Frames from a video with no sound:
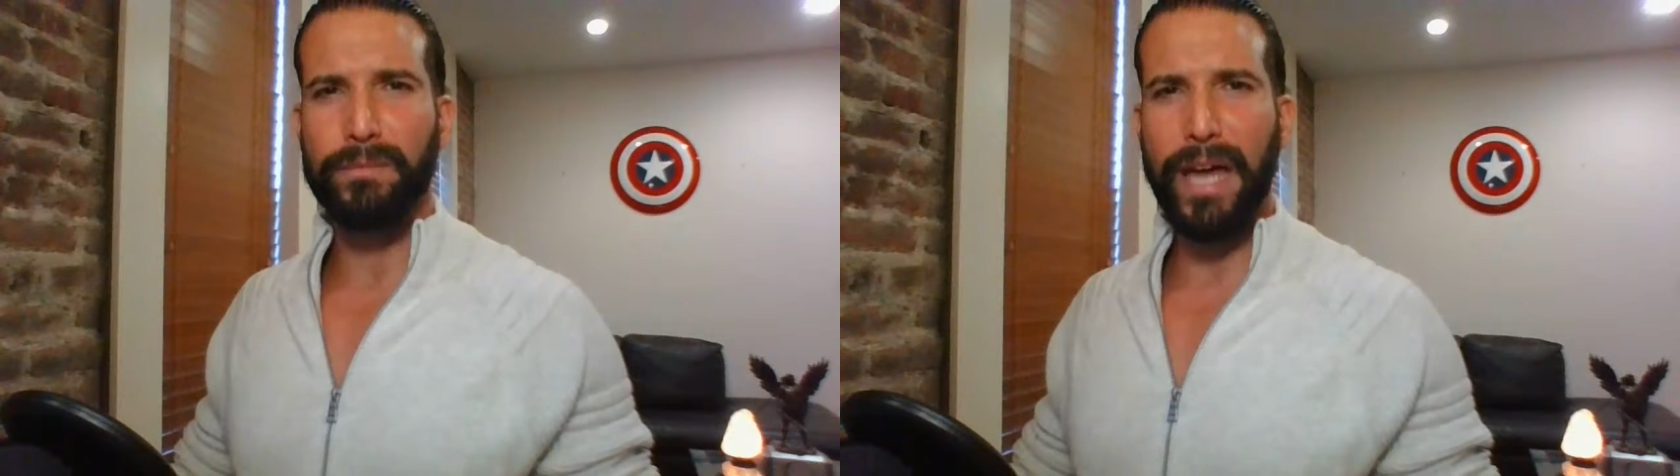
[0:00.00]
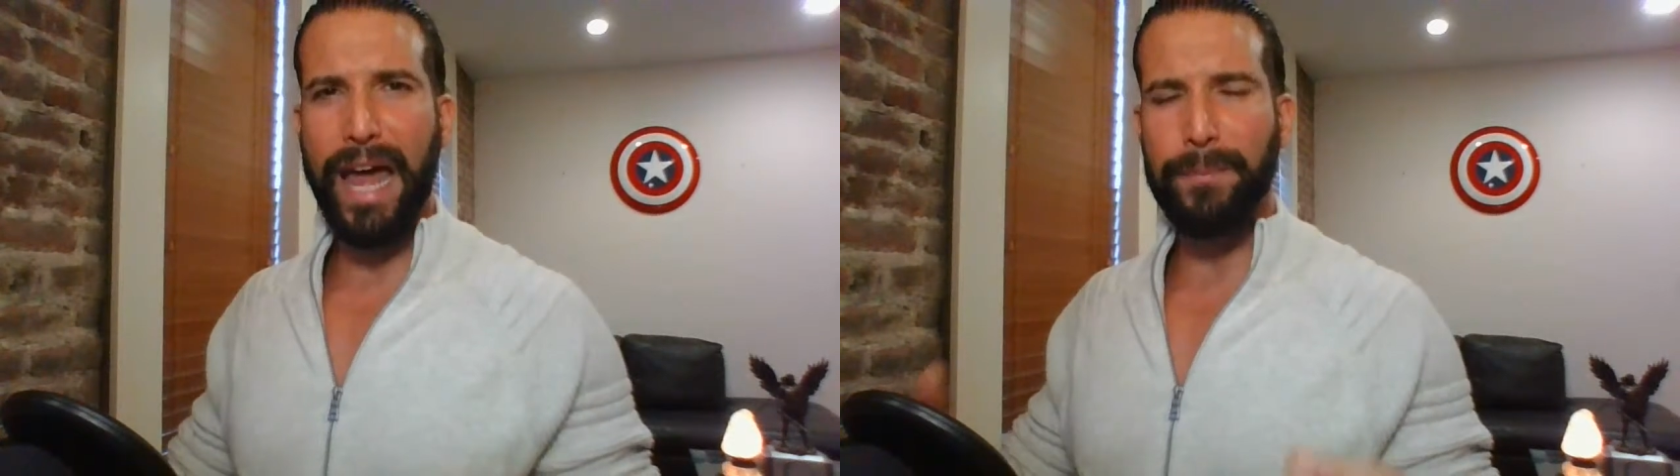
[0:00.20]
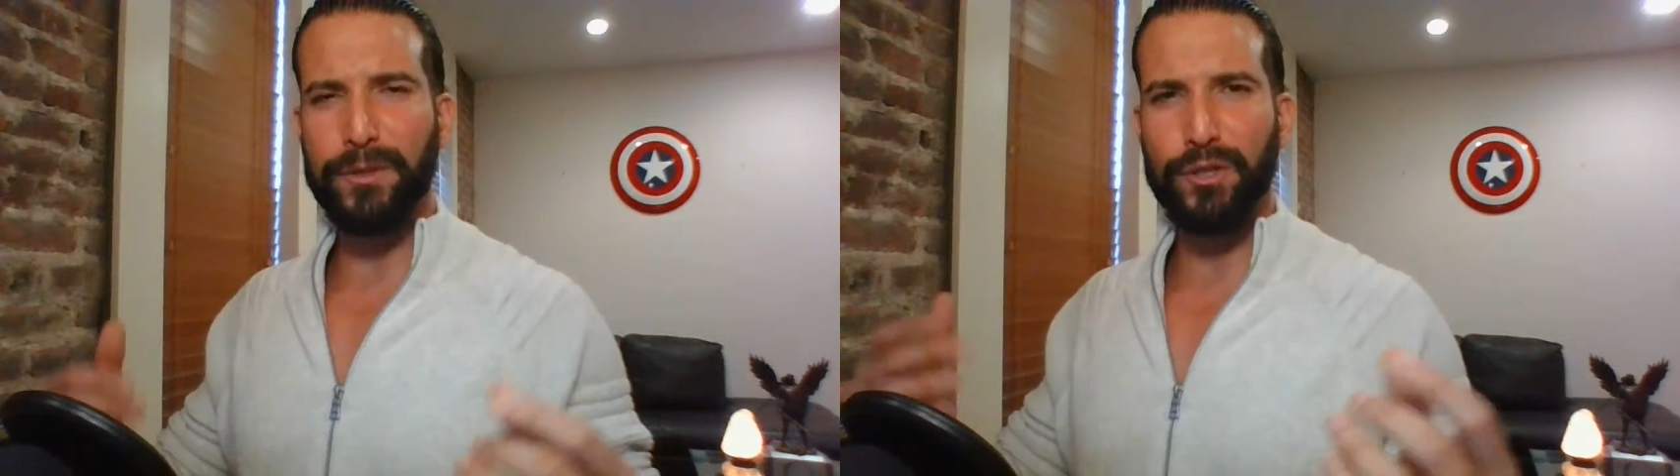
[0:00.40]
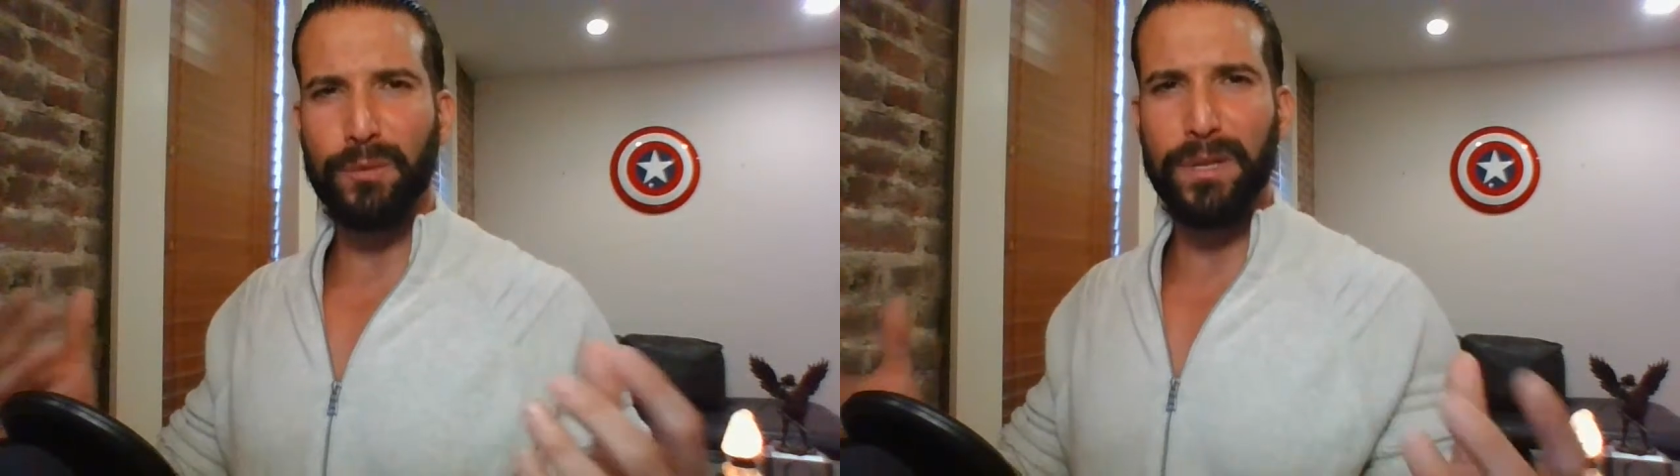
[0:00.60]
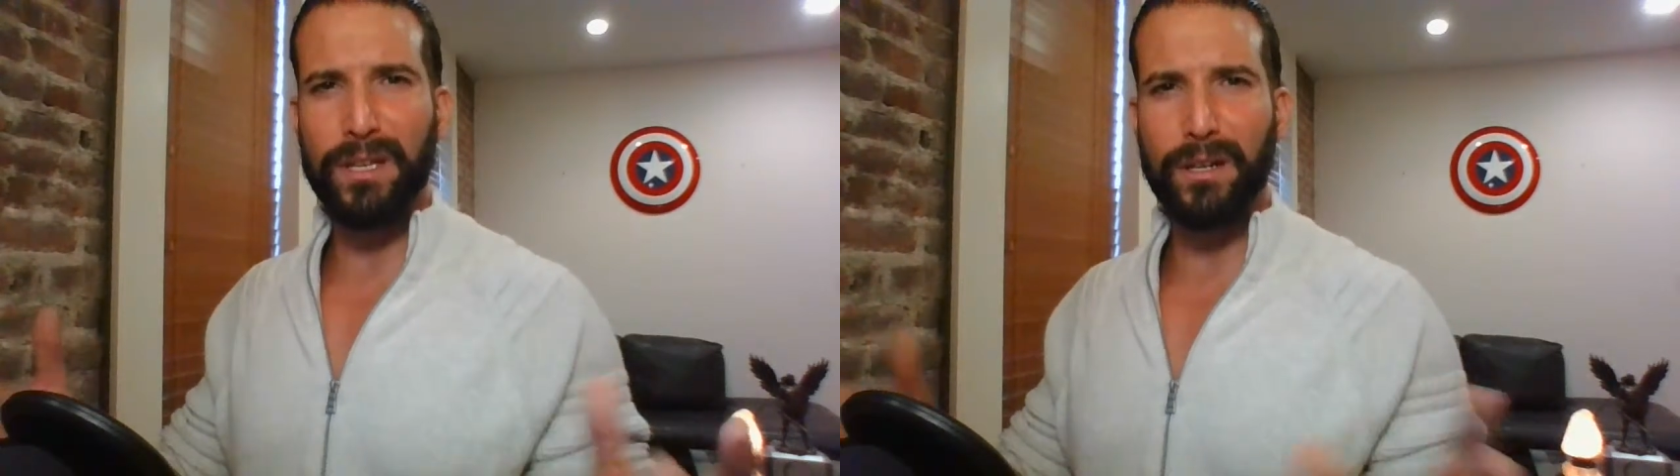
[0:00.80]
That happens to
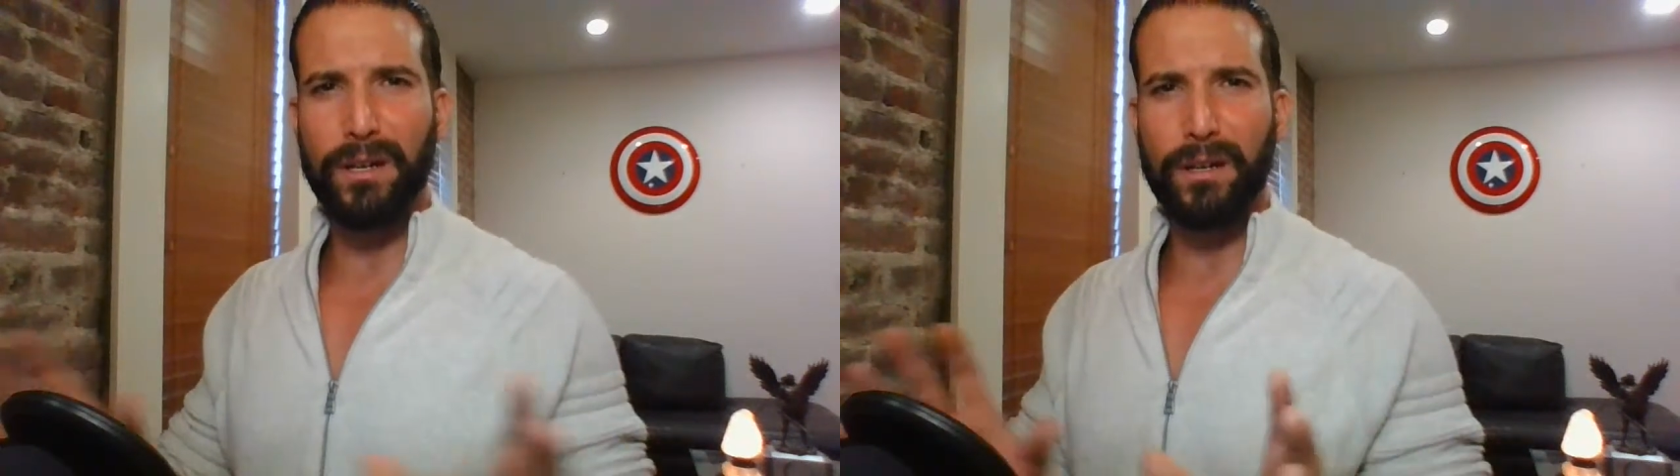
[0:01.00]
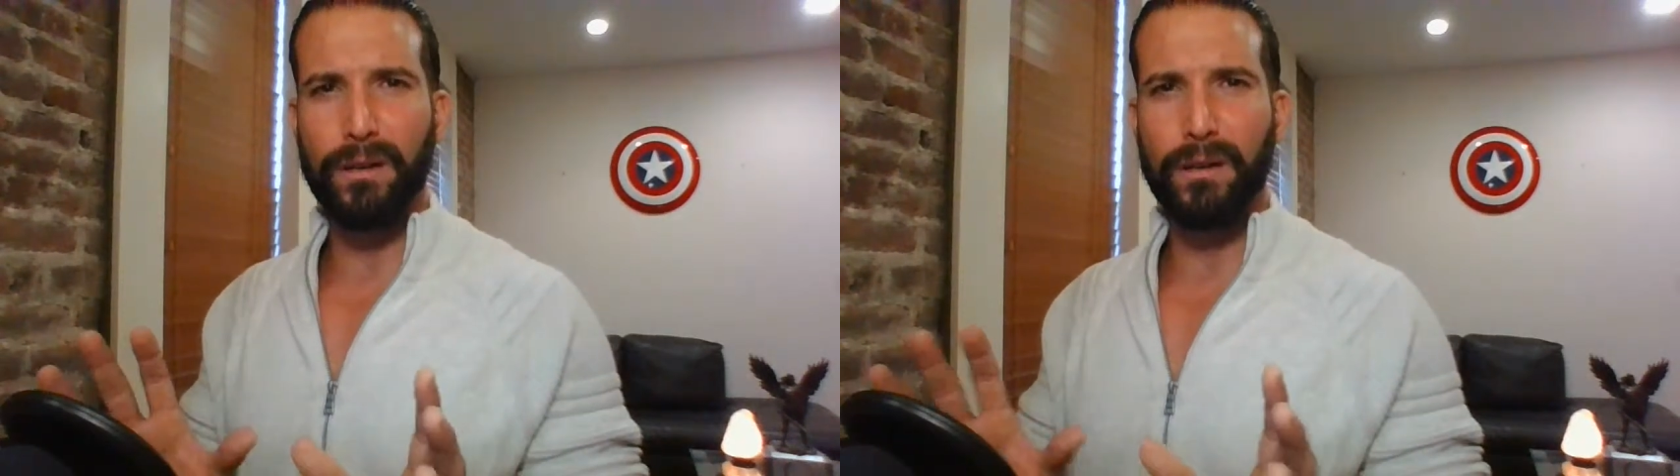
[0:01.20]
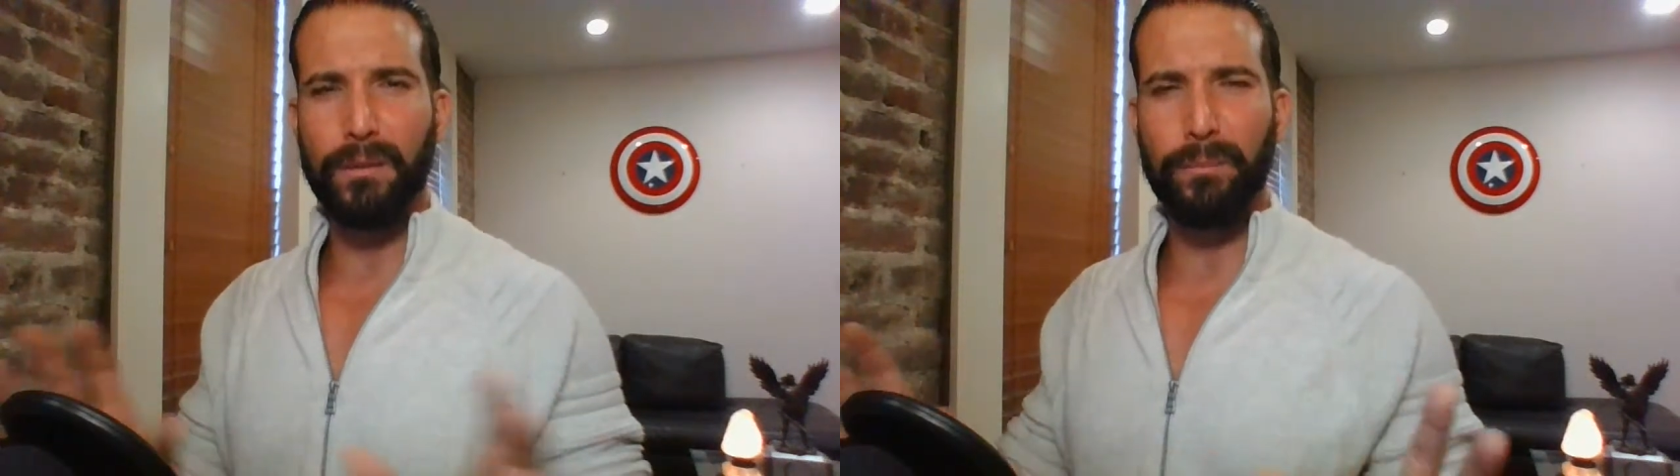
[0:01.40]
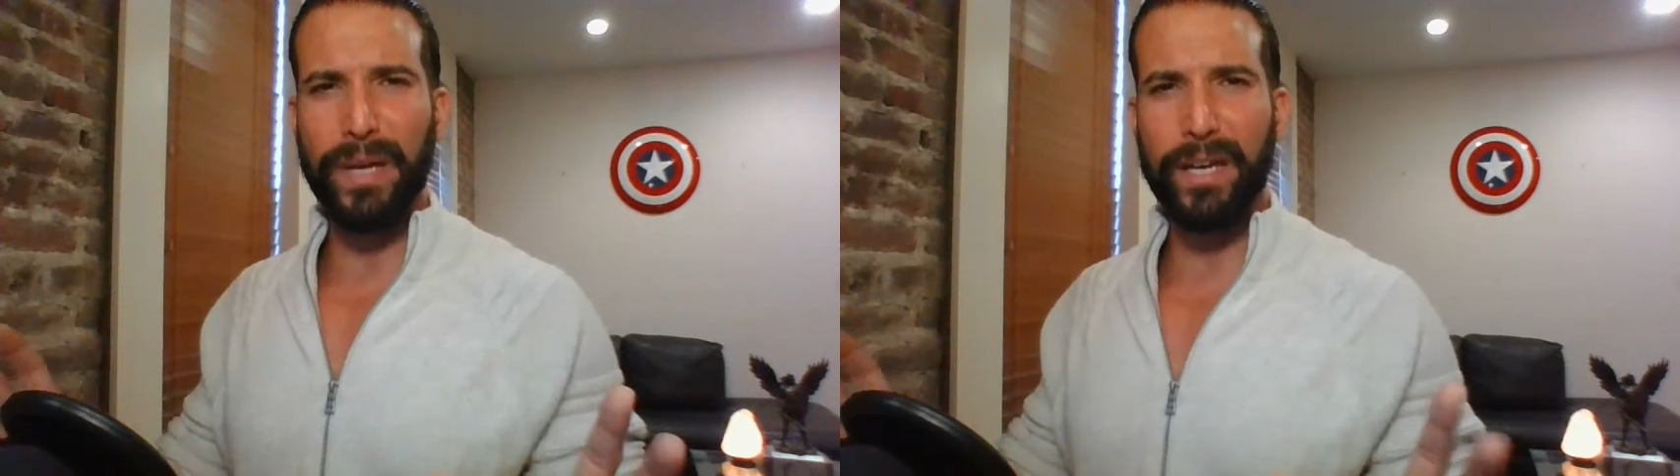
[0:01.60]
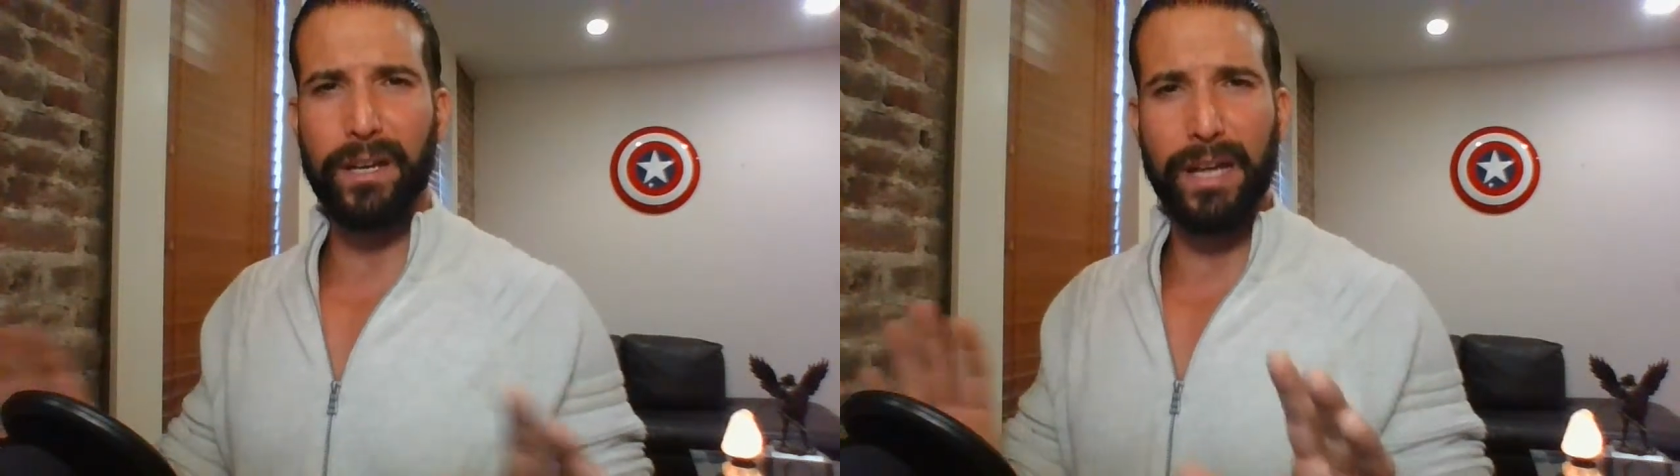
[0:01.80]
be
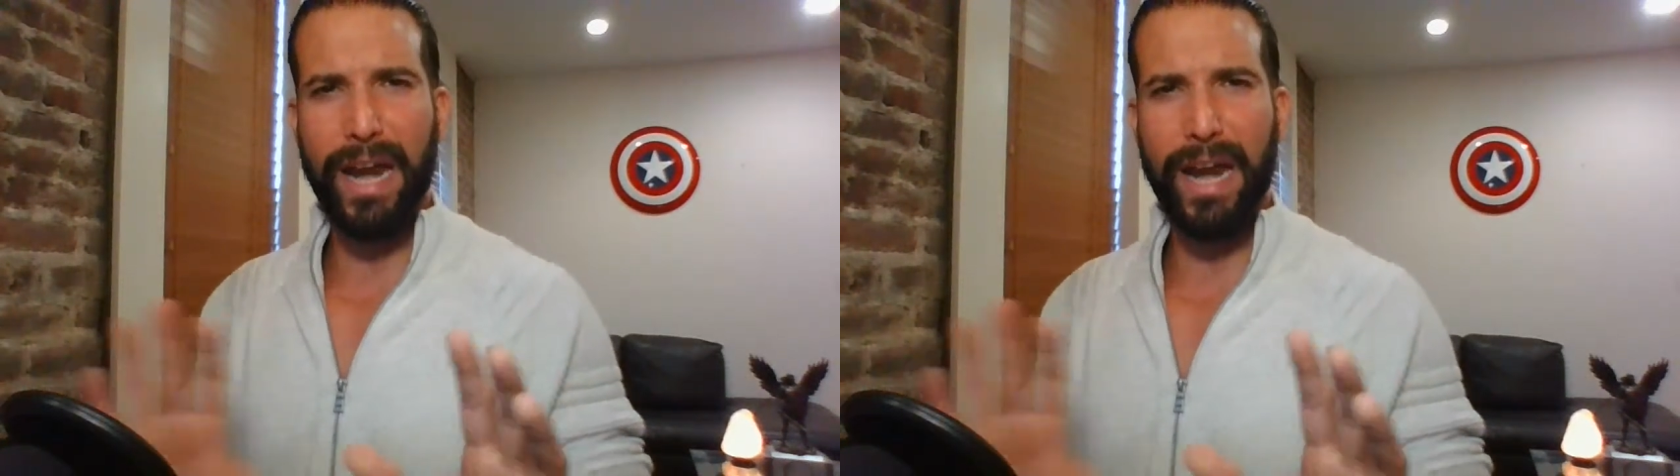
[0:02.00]
big.